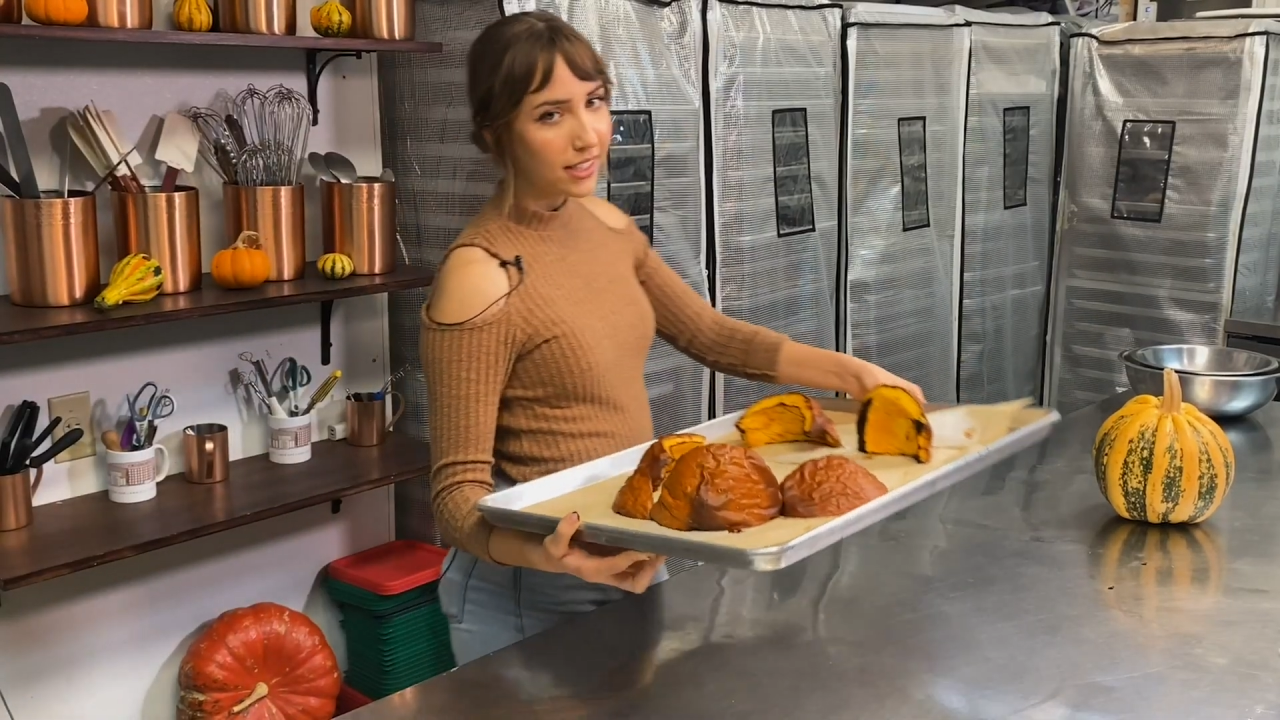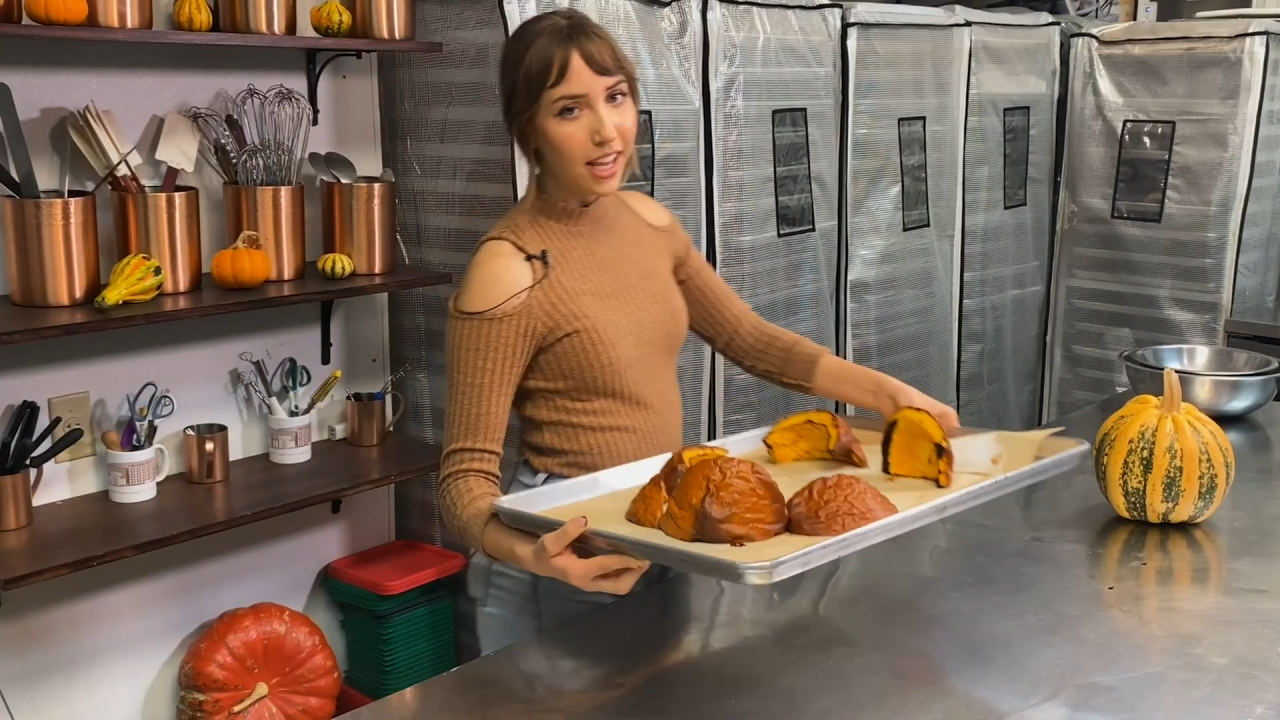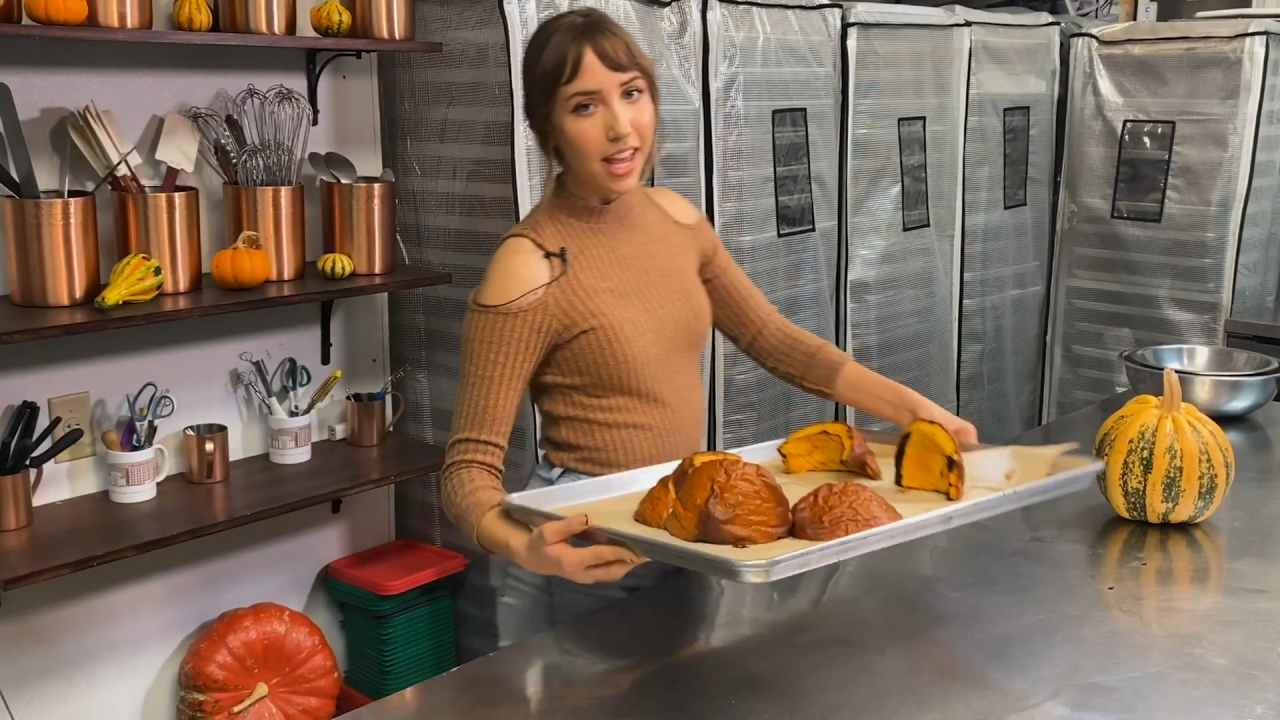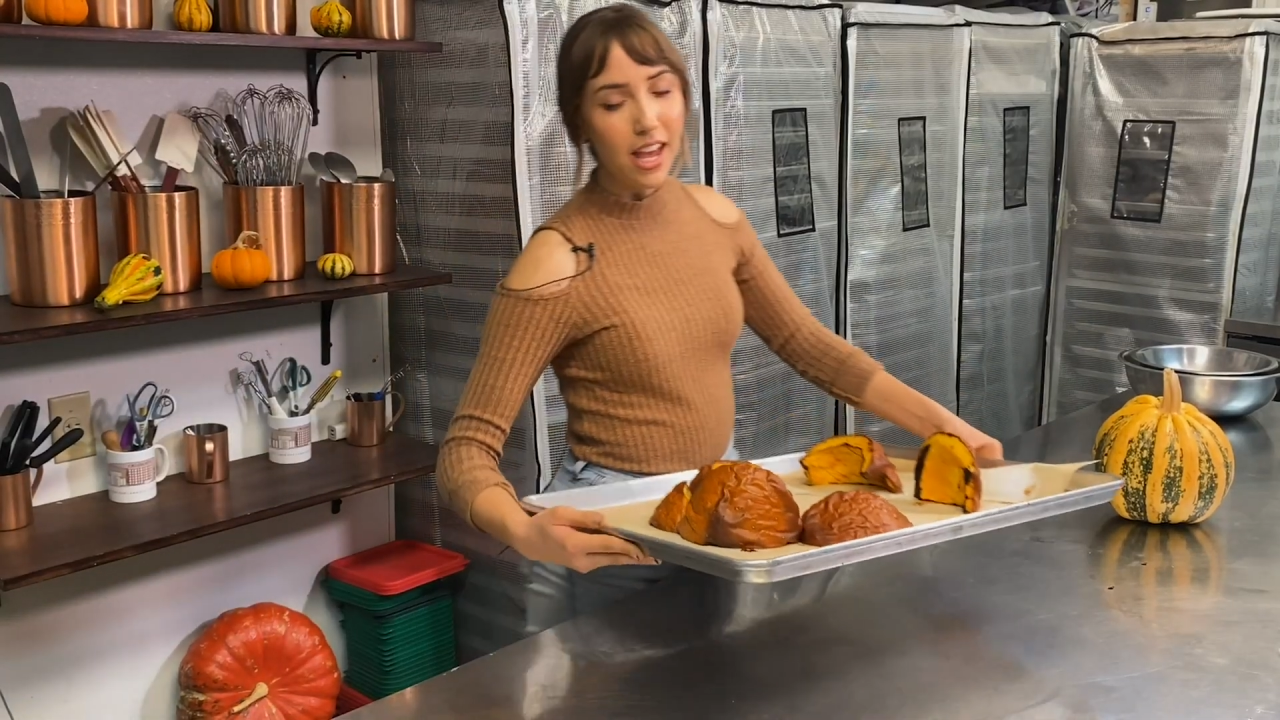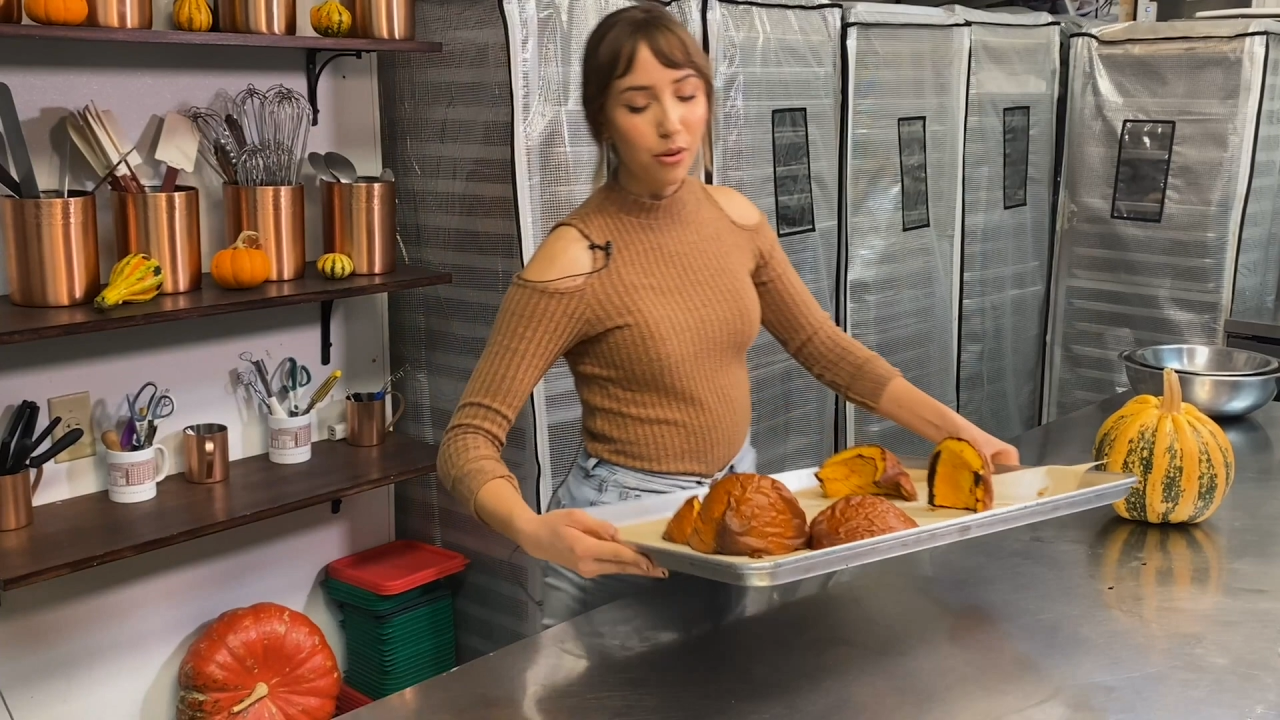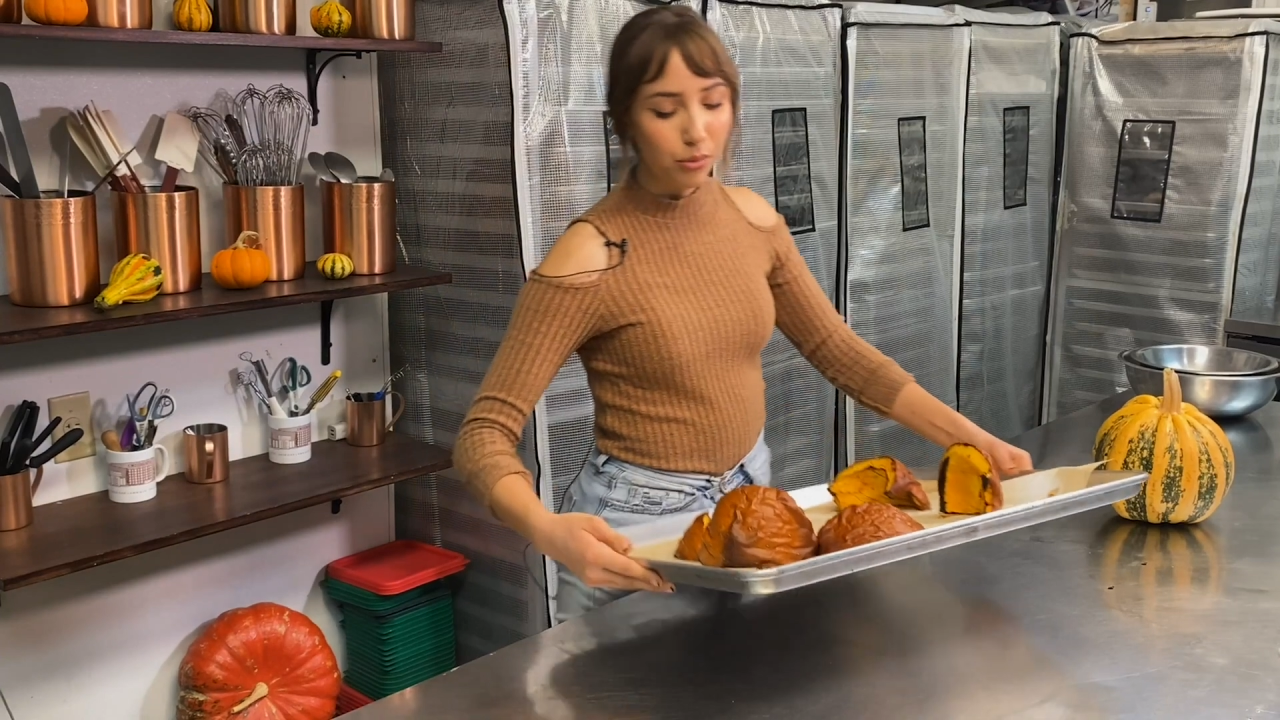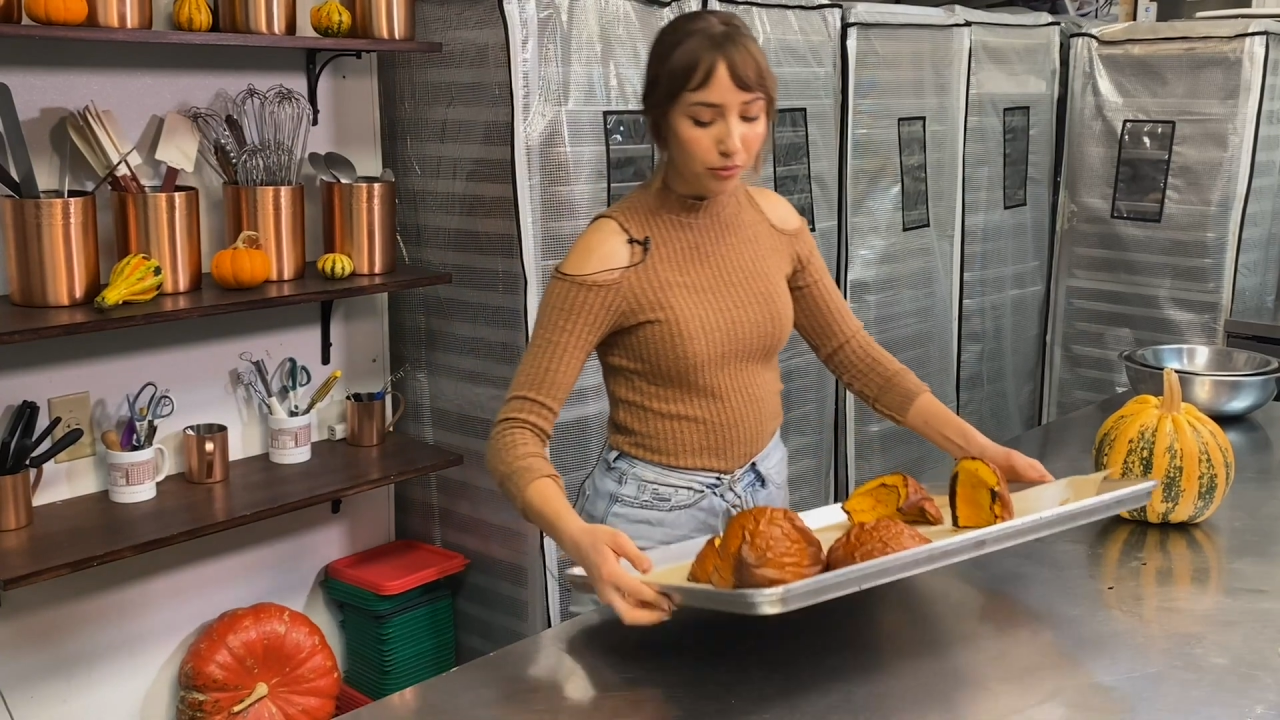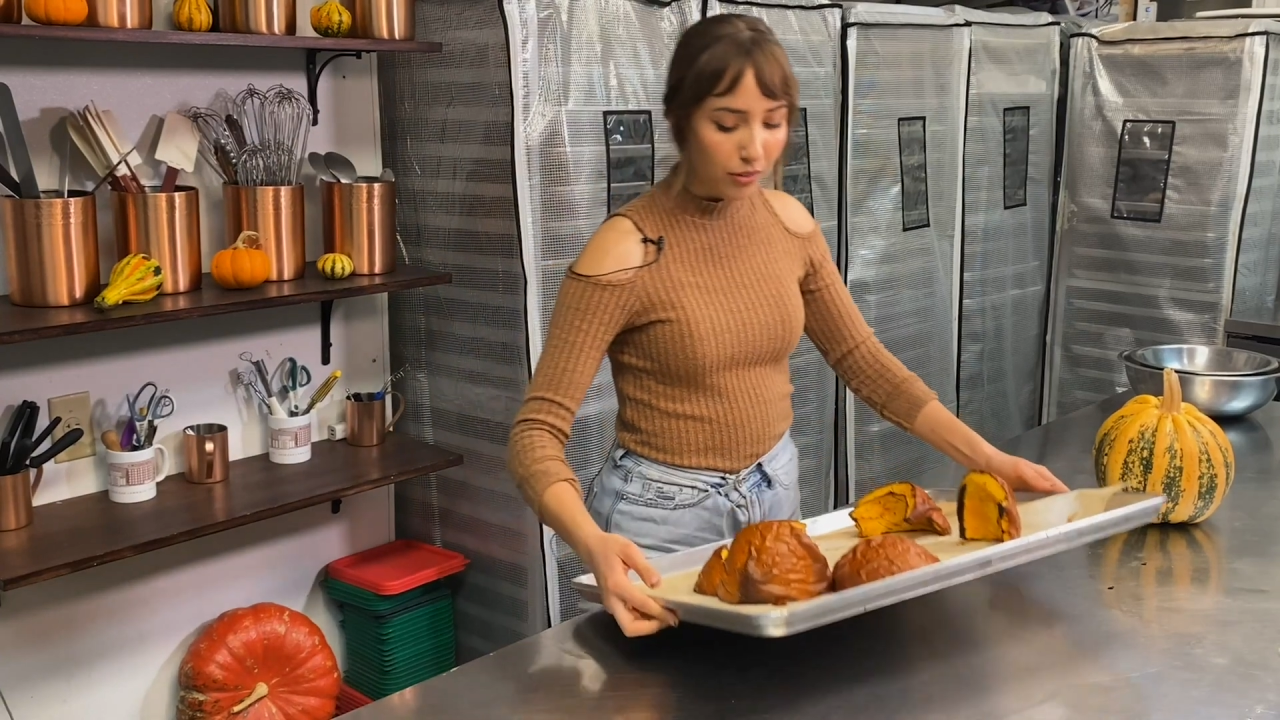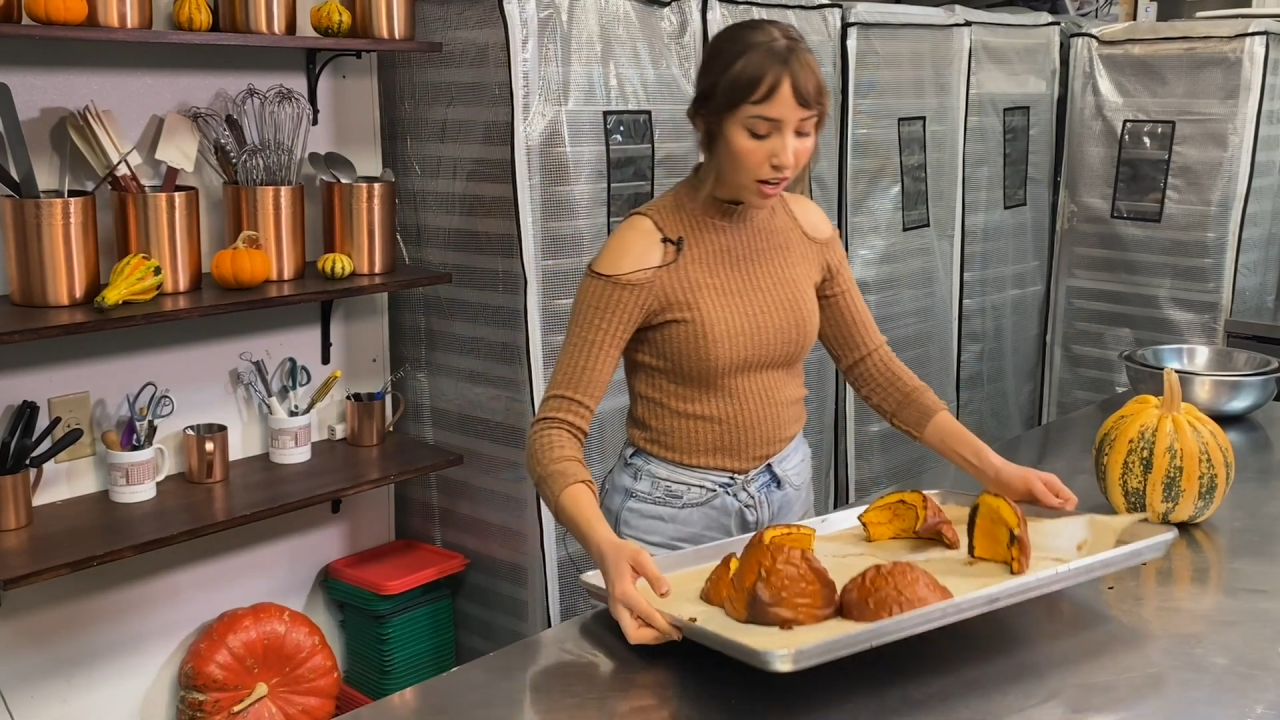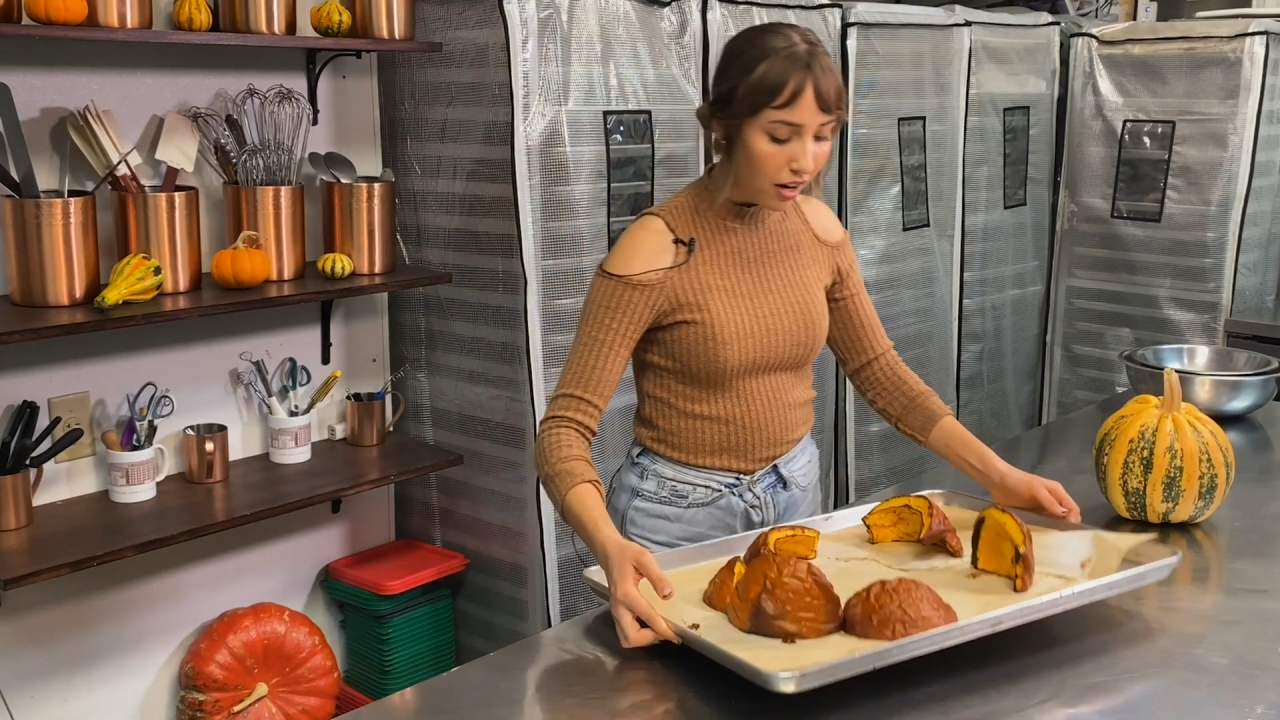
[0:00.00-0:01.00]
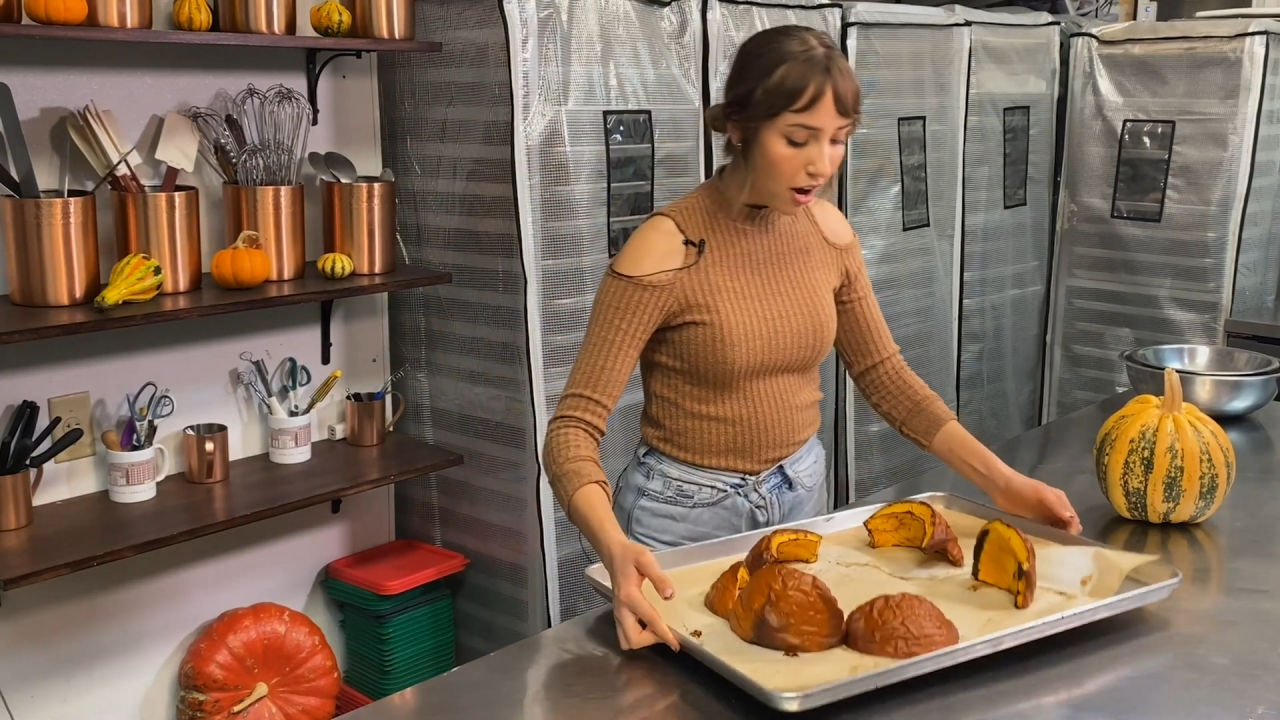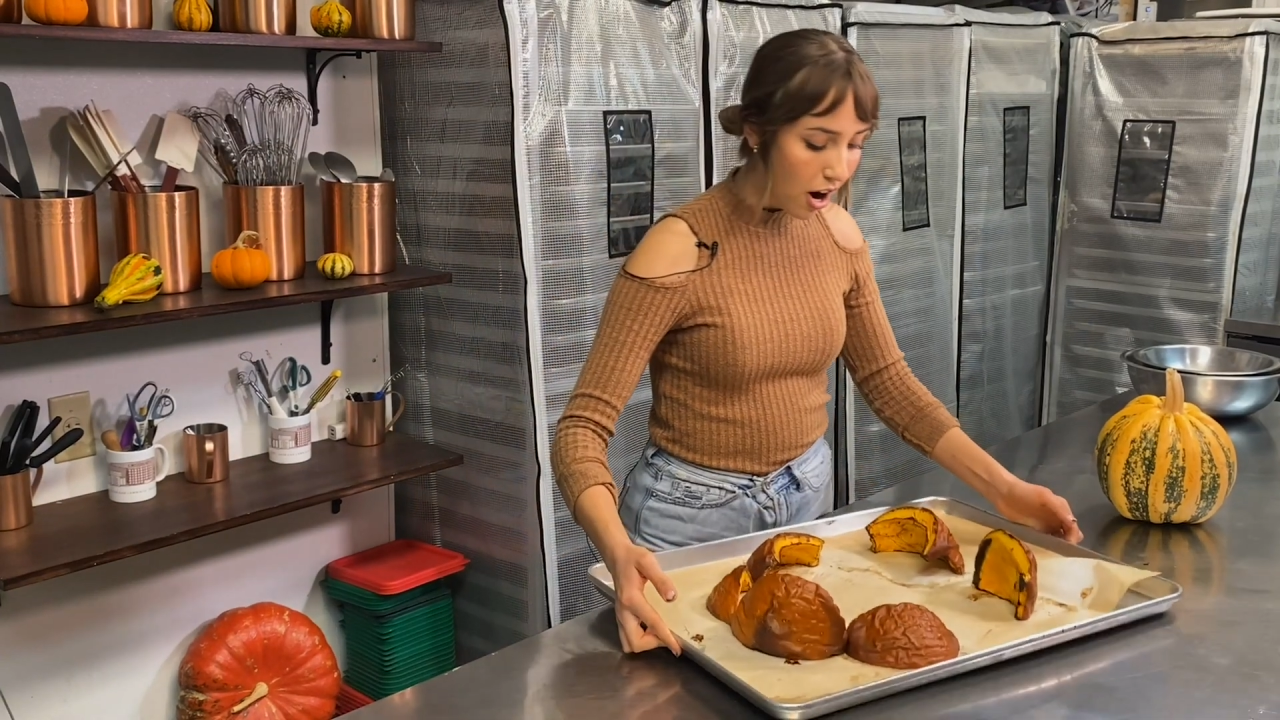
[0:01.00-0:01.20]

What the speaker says: and we've got our